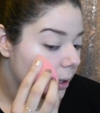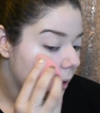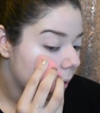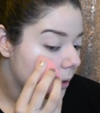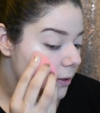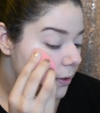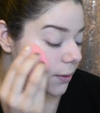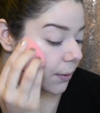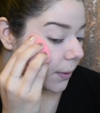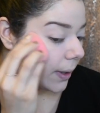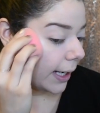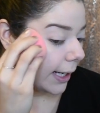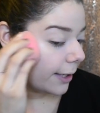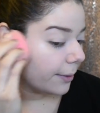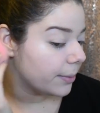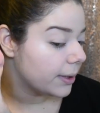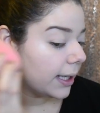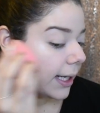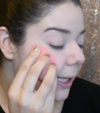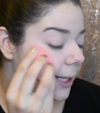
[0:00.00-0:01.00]
And so I
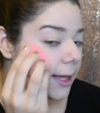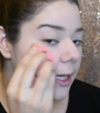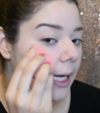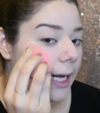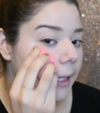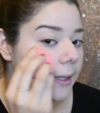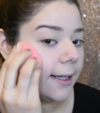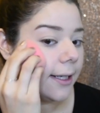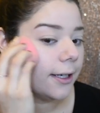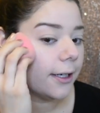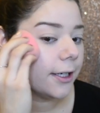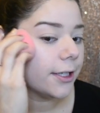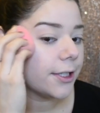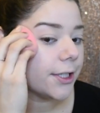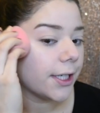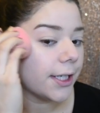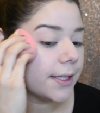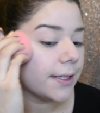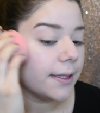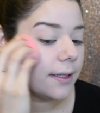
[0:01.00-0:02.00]
applied the highlighter
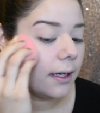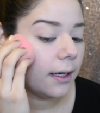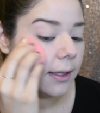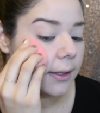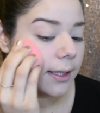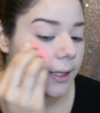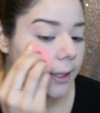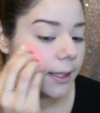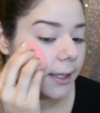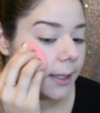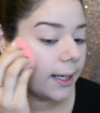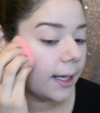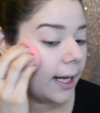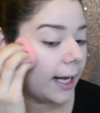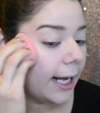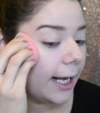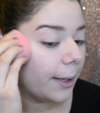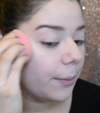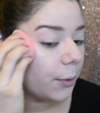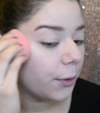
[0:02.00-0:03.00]
just on the
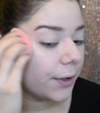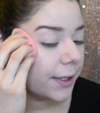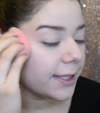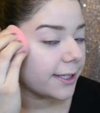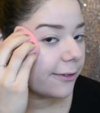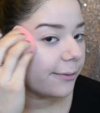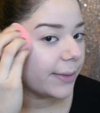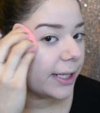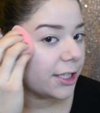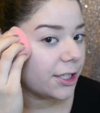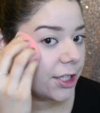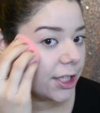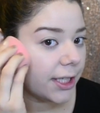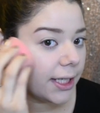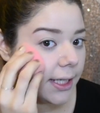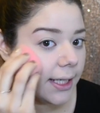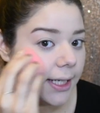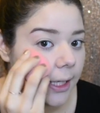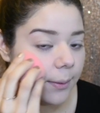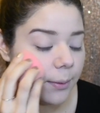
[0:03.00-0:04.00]
high points of my
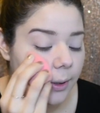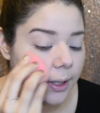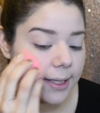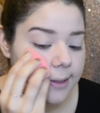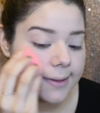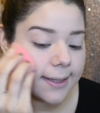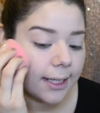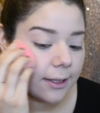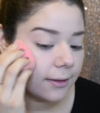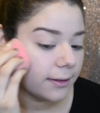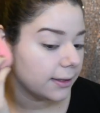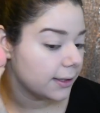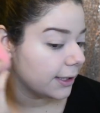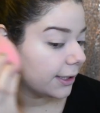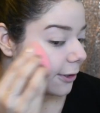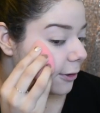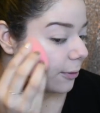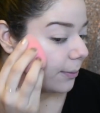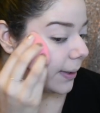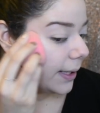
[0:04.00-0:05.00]
cheek. I bring it down a
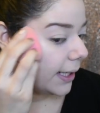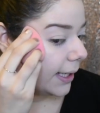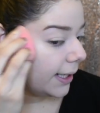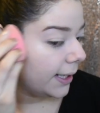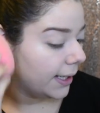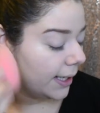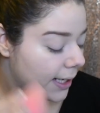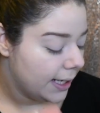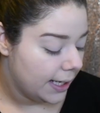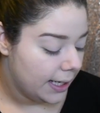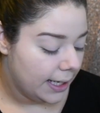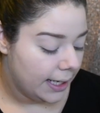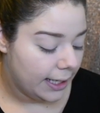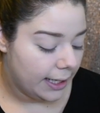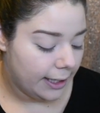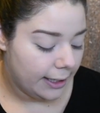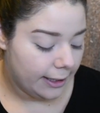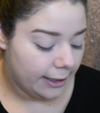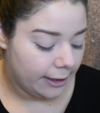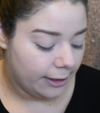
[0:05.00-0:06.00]
little bit,
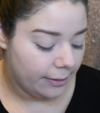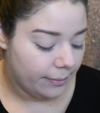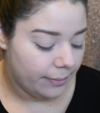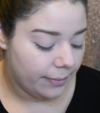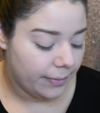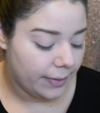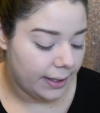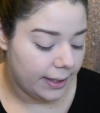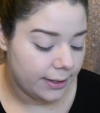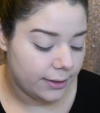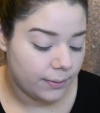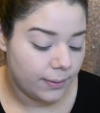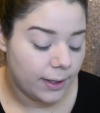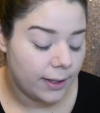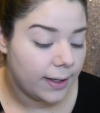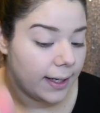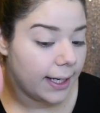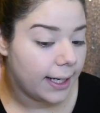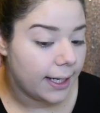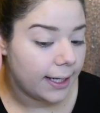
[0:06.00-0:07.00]
as well
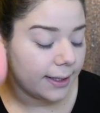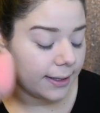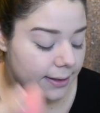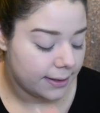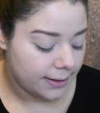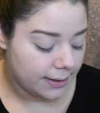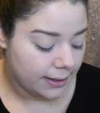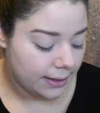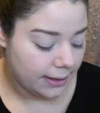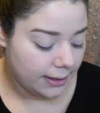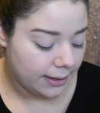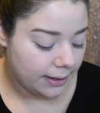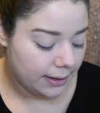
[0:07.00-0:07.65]
as